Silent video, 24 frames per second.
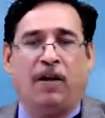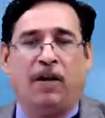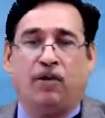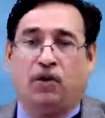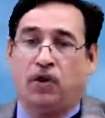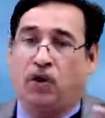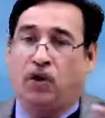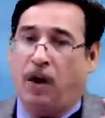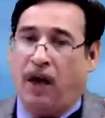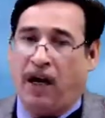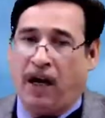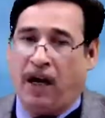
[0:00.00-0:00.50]

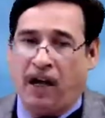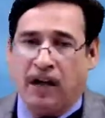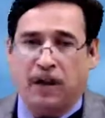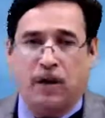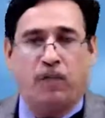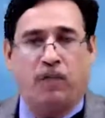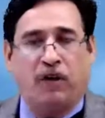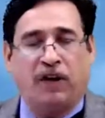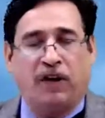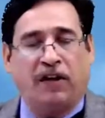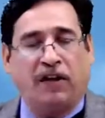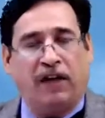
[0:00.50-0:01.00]
So as
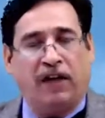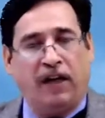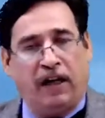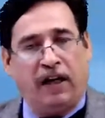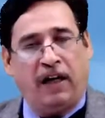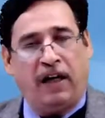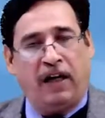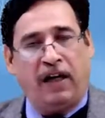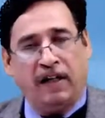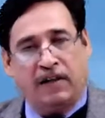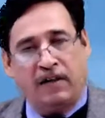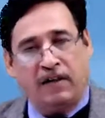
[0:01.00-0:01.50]
per
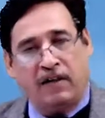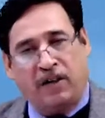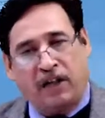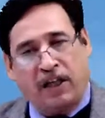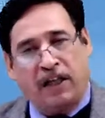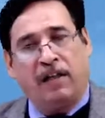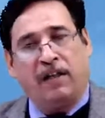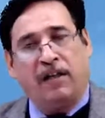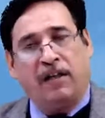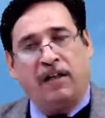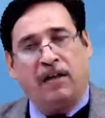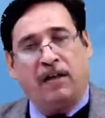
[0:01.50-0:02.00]

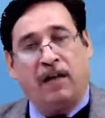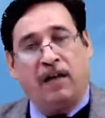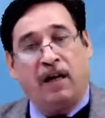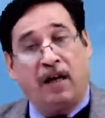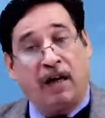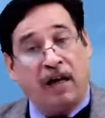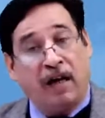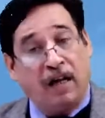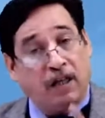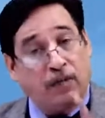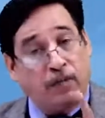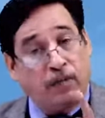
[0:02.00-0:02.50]
AS10,
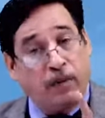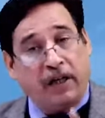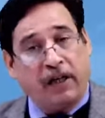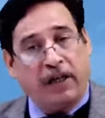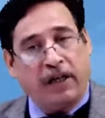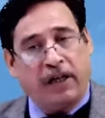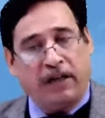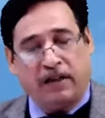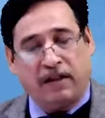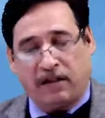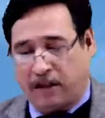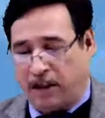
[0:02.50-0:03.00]

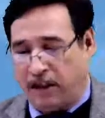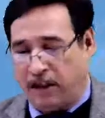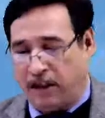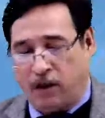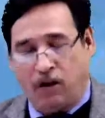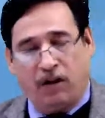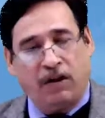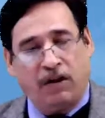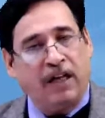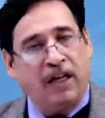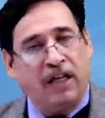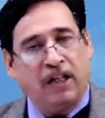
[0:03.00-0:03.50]

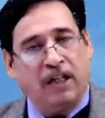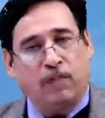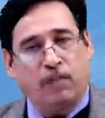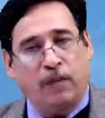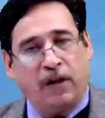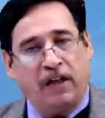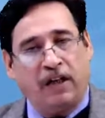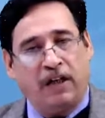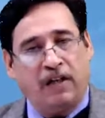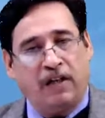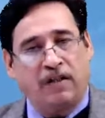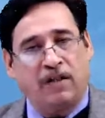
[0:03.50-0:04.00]
not as per
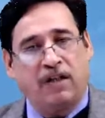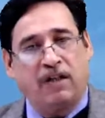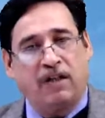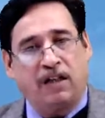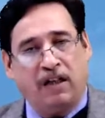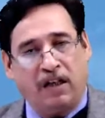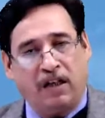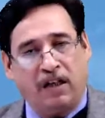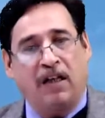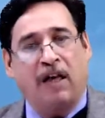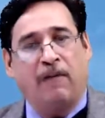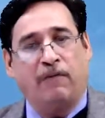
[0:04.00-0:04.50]

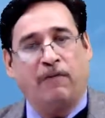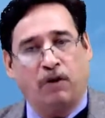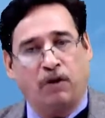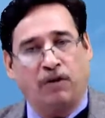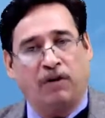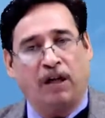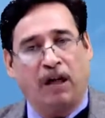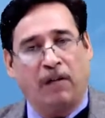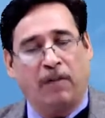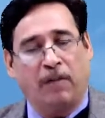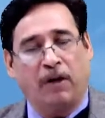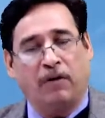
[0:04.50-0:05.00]
AS13 I am
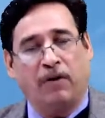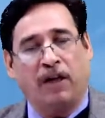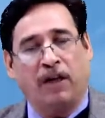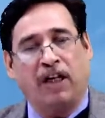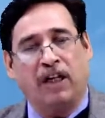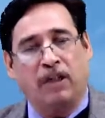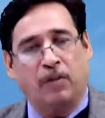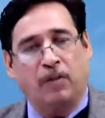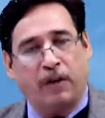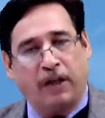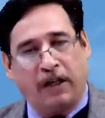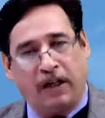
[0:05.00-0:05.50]
talking about,
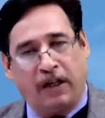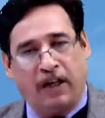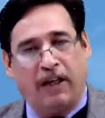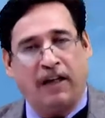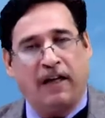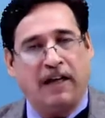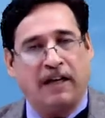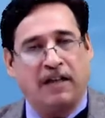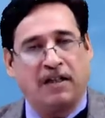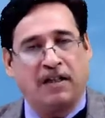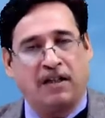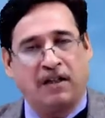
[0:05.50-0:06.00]
as per
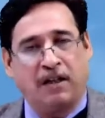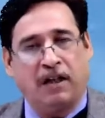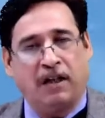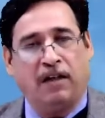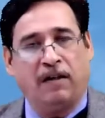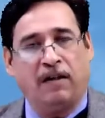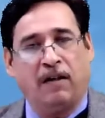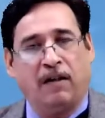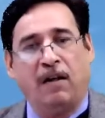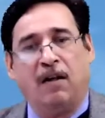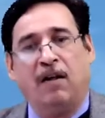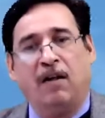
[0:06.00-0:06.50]

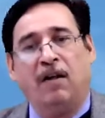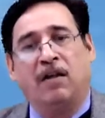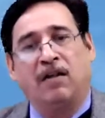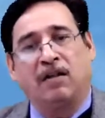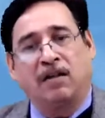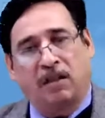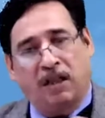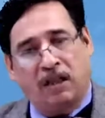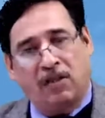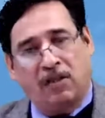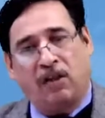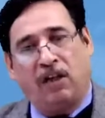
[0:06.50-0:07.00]
AS10,
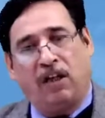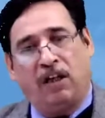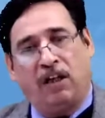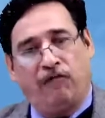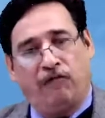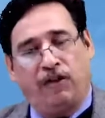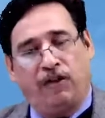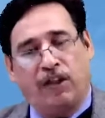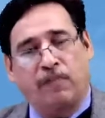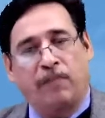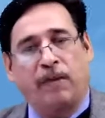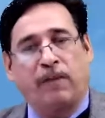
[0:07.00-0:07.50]
such
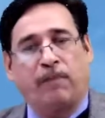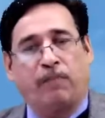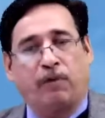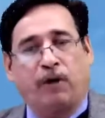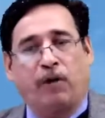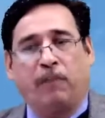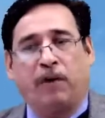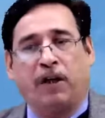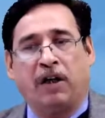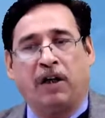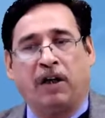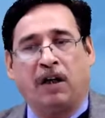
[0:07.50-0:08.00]
investment
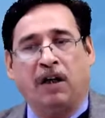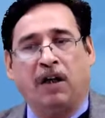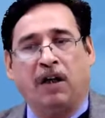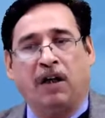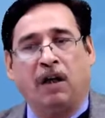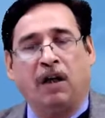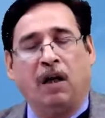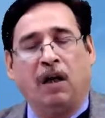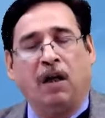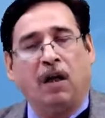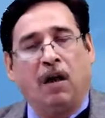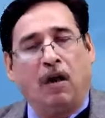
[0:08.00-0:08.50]
property
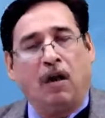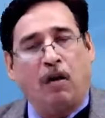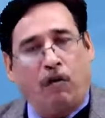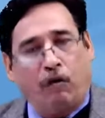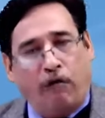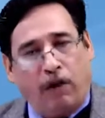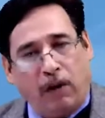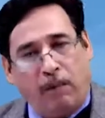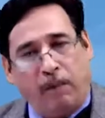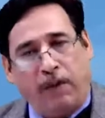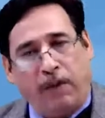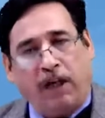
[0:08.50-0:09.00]

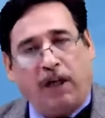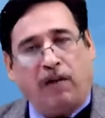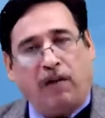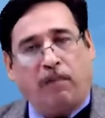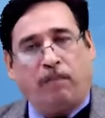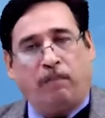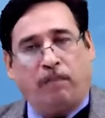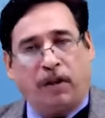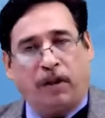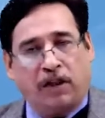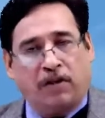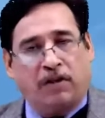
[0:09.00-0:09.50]
will be
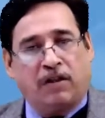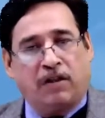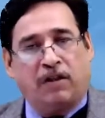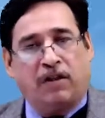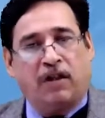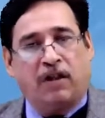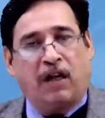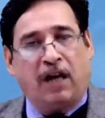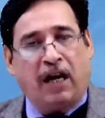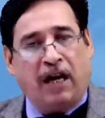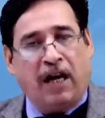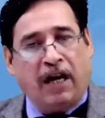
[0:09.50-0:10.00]

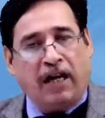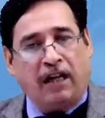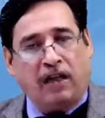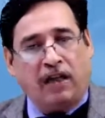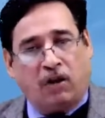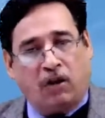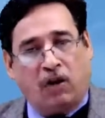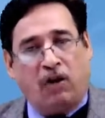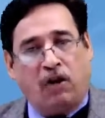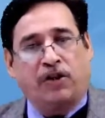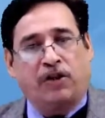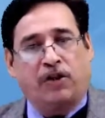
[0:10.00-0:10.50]
measured at
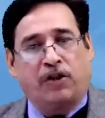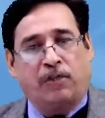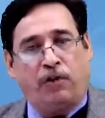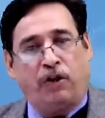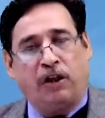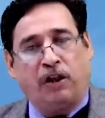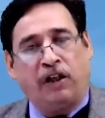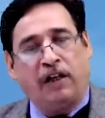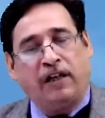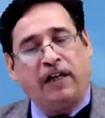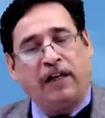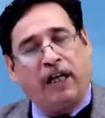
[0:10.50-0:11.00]
cost
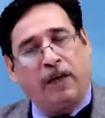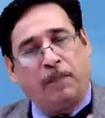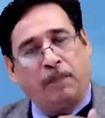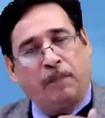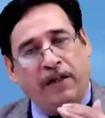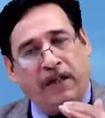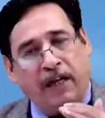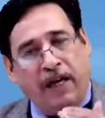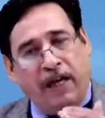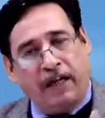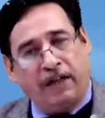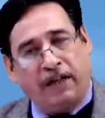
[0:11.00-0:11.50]
model, that
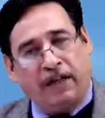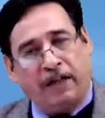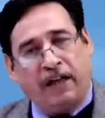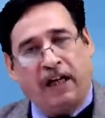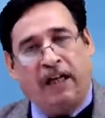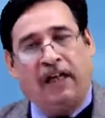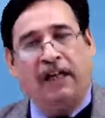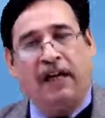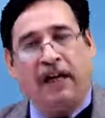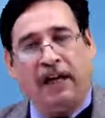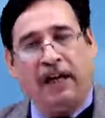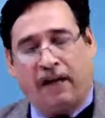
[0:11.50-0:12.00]
means at
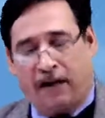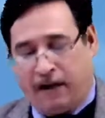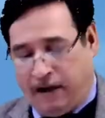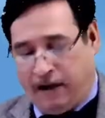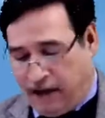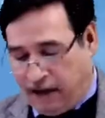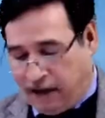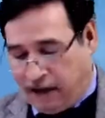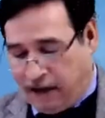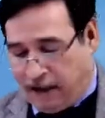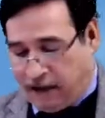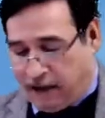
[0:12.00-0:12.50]
10 lakh.
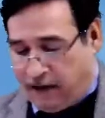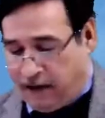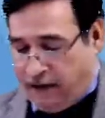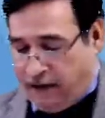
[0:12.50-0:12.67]
Correct?